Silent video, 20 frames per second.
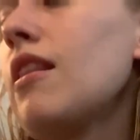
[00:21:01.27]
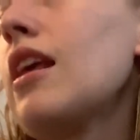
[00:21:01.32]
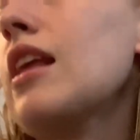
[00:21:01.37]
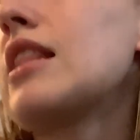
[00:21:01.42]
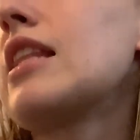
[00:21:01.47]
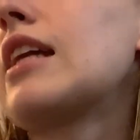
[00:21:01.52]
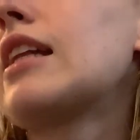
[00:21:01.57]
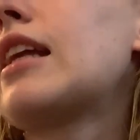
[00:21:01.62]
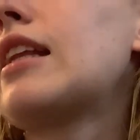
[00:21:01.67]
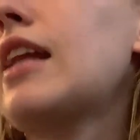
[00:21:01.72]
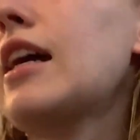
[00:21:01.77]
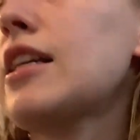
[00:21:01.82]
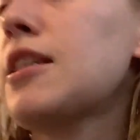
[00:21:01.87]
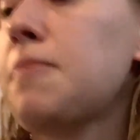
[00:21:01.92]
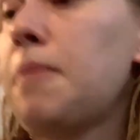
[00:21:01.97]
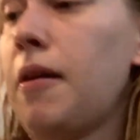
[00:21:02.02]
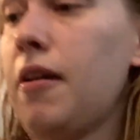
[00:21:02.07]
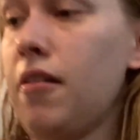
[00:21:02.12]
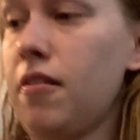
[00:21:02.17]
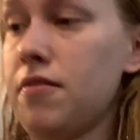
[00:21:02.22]
Then the next
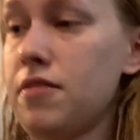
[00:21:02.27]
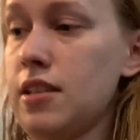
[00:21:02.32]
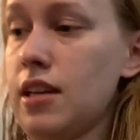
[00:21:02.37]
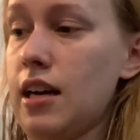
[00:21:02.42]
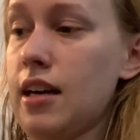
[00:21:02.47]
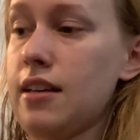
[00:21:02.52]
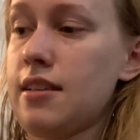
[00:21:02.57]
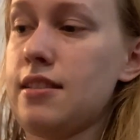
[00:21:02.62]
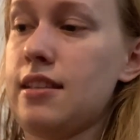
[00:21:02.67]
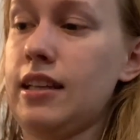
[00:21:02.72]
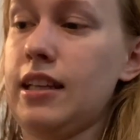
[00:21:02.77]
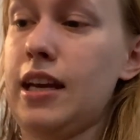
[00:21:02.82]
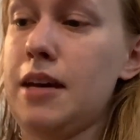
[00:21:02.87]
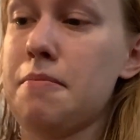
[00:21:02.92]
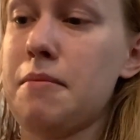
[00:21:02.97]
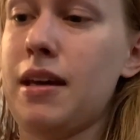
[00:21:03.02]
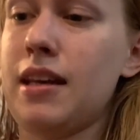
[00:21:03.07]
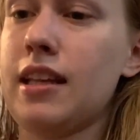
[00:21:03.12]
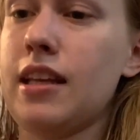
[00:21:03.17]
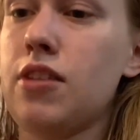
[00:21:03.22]
pair of socks that I
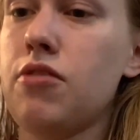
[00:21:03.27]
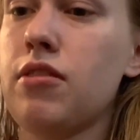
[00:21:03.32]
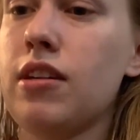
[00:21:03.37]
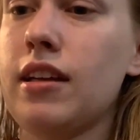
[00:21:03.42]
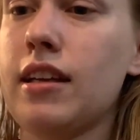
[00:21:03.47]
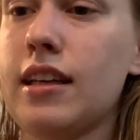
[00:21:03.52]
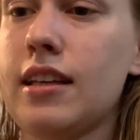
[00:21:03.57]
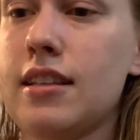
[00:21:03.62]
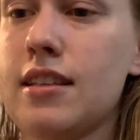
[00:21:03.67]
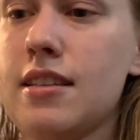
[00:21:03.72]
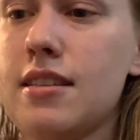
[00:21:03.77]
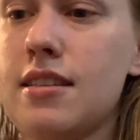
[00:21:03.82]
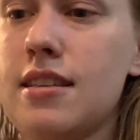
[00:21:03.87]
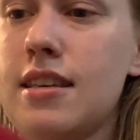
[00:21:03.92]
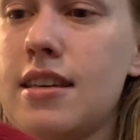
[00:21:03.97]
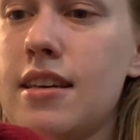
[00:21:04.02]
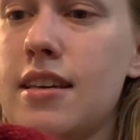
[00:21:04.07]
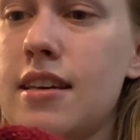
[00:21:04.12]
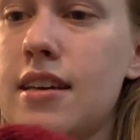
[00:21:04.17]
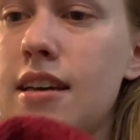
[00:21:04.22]
made that you didn't get to
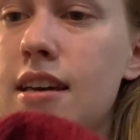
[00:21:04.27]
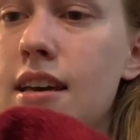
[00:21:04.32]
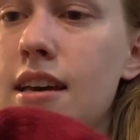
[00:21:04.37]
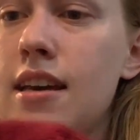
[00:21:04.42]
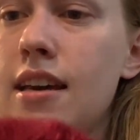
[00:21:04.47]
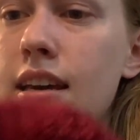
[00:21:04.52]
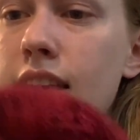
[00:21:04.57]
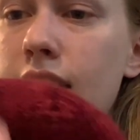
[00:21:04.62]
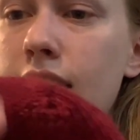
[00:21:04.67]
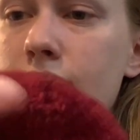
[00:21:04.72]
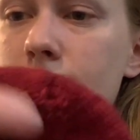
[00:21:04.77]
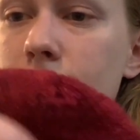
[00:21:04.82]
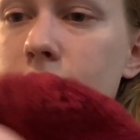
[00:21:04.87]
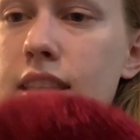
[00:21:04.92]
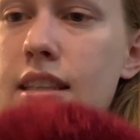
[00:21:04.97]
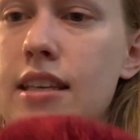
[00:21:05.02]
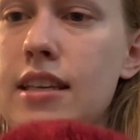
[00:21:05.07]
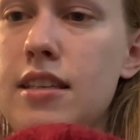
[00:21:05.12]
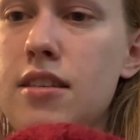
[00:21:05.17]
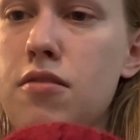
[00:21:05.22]
see is in
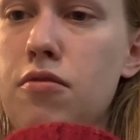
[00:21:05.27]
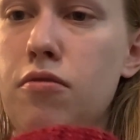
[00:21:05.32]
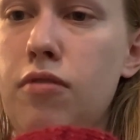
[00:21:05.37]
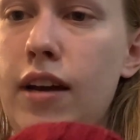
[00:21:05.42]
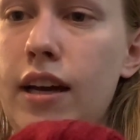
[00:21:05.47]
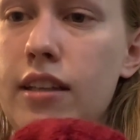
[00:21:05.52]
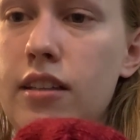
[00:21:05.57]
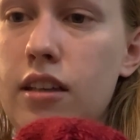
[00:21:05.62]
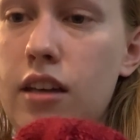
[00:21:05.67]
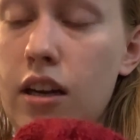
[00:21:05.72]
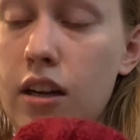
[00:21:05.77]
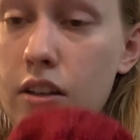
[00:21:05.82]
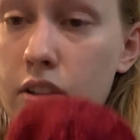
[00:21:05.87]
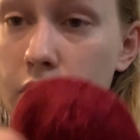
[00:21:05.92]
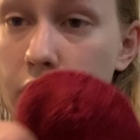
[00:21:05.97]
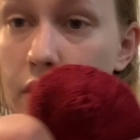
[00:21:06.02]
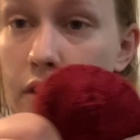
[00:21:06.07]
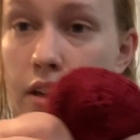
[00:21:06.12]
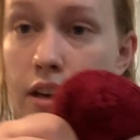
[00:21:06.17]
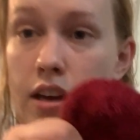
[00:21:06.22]
this red
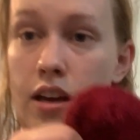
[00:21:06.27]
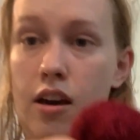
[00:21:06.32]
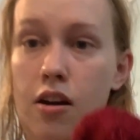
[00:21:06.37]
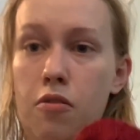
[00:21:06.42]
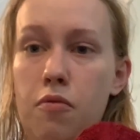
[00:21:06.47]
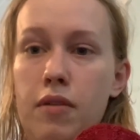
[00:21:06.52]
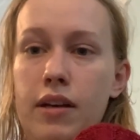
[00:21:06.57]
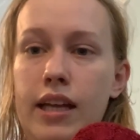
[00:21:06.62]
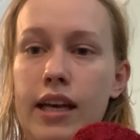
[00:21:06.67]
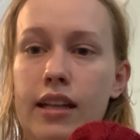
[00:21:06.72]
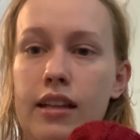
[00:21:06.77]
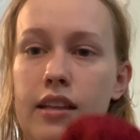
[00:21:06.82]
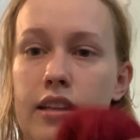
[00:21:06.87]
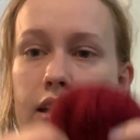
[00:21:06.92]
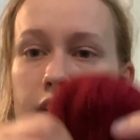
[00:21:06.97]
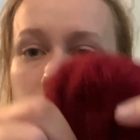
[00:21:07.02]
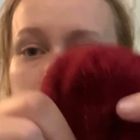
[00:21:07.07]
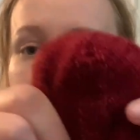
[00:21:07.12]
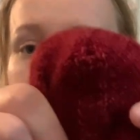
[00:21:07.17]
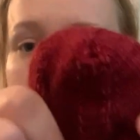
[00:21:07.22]
color. What I
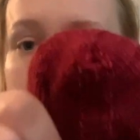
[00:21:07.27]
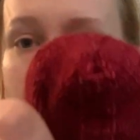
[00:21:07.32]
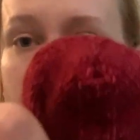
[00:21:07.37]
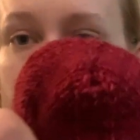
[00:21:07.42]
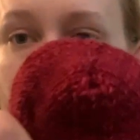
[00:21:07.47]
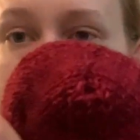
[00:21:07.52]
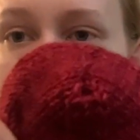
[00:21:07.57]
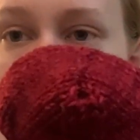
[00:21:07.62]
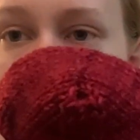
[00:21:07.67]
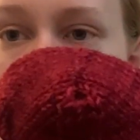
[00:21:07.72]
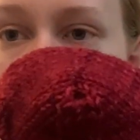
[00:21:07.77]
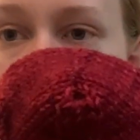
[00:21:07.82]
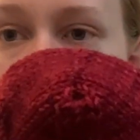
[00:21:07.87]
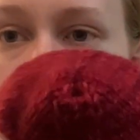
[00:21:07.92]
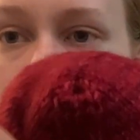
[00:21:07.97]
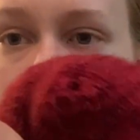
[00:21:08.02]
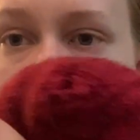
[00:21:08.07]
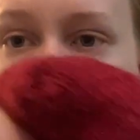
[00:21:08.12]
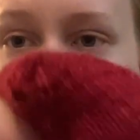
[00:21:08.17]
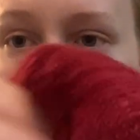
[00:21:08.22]
love about this
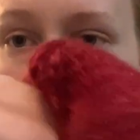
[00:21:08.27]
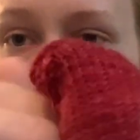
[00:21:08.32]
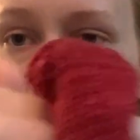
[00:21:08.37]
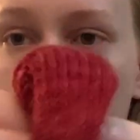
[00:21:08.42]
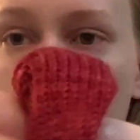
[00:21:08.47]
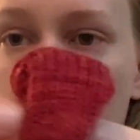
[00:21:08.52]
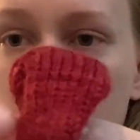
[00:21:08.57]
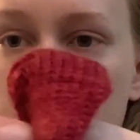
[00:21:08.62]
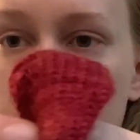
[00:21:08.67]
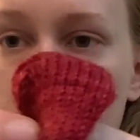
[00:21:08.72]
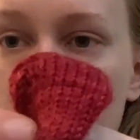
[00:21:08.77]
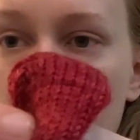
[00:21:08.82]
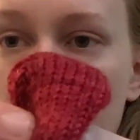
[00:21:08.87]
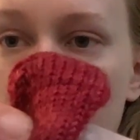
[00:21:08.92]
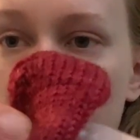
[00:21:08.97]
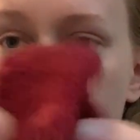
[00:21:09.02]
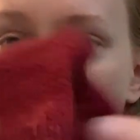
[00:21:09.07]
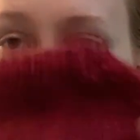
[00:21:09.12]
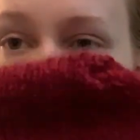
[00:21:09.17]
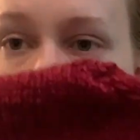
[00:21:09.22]
red, and I lost the
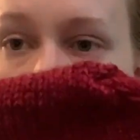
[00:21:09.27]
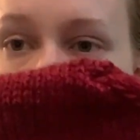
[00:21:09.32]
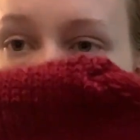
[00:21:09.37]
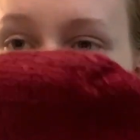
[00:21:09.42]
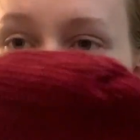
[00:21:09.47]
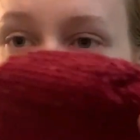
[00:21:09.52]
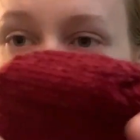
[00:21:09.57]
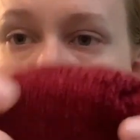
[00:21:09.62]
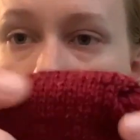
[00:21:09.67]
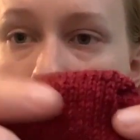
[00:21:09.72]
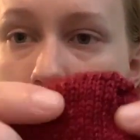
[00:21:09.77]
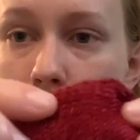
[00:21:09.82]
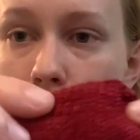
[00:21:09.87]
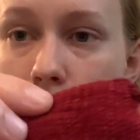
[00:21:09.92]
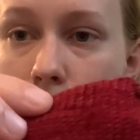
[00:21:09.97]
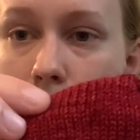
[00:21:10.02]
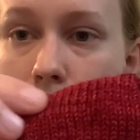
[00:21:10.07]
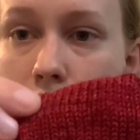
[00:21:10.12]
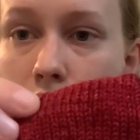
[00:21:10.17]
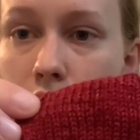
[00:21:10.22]
tag for it
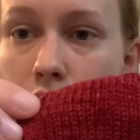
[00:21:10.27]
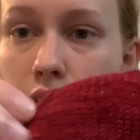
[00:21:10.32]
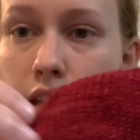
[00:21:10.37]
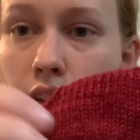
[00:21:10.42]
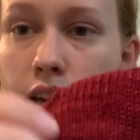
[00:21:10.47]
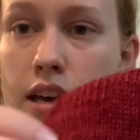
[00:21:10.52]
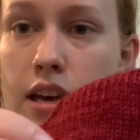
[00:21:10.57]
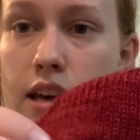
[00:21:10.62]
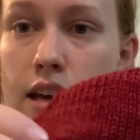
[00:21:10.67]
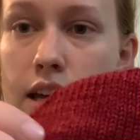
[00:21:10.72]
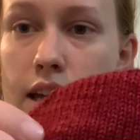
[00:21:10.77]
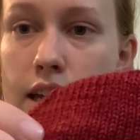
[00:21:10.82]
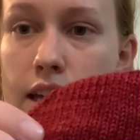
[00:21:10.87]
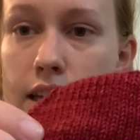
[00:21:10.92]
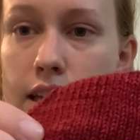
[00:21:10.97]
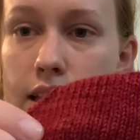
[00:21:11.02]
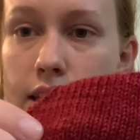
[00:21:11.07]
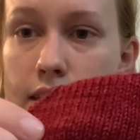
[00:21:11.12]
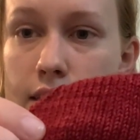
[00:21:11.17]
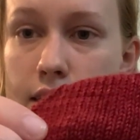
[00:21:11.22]
unfortunately,
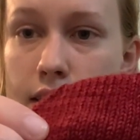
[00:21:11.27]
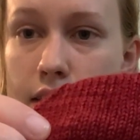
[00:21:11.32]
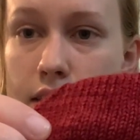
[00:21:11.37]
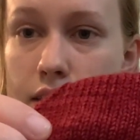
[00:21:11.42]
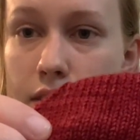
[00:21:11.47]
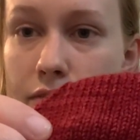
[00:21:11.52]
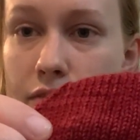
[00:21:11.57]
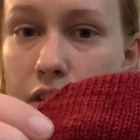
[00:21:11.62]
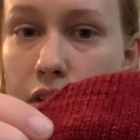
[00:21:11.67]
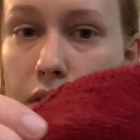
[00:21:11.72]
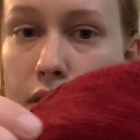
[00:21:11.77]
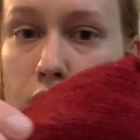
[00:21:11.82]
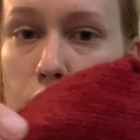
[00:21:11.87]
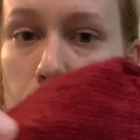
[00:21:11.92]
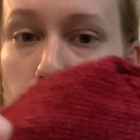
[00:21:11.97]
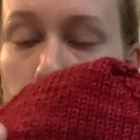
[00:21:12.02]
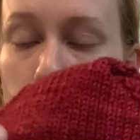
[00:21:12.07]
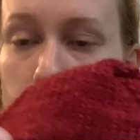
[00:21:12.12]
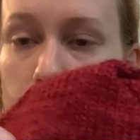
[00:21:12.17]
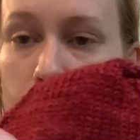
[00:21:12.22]
is it's a very
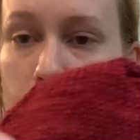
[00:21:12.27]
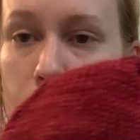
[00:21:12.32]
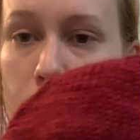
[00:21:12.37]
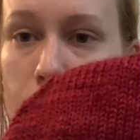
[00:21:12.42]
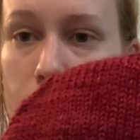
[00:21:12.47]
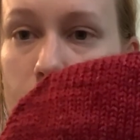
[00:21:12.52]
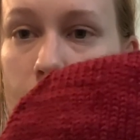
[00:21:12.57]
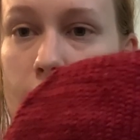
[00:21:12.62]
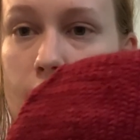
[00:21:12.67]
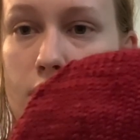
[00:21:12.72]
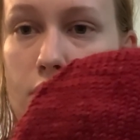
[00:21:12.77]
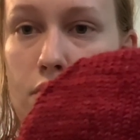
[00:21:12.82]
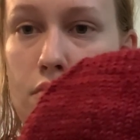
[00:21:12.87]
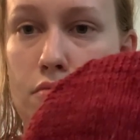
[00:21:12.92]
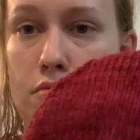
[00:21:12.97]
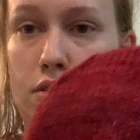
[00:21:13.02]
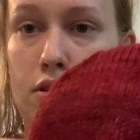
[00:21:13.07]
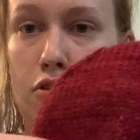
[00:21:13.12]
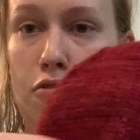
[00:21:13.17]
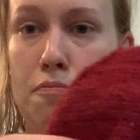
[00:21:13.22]
cool tone red, so
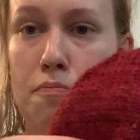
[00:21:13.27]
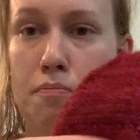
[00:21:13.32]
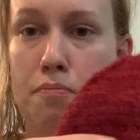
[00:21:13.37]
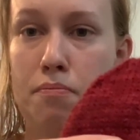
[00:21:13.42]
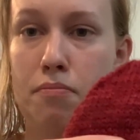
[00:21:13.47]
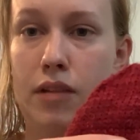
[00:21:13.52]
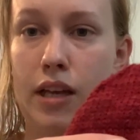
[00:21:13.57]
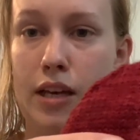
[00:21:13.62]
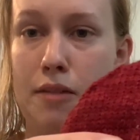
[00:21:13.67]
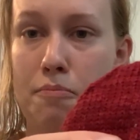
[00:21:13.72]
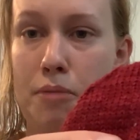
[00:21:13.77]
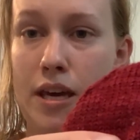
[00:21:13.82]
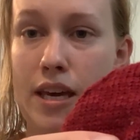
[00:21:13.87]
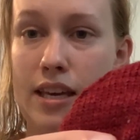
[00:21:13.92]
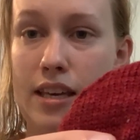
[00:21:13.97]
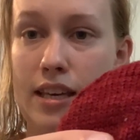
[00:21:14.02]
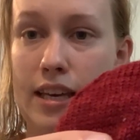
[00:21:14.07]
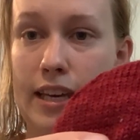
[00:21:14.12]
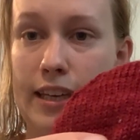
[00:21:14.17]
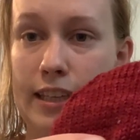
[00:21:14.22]
there's no like
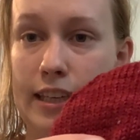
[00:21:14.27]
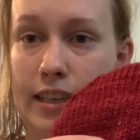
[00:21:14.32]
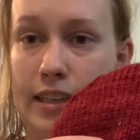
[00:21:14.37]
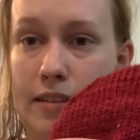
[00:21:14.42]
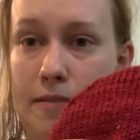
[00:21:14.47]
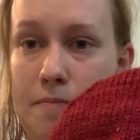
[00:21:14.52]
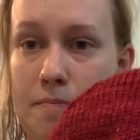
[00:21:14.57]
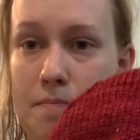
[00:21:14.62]
pink in it.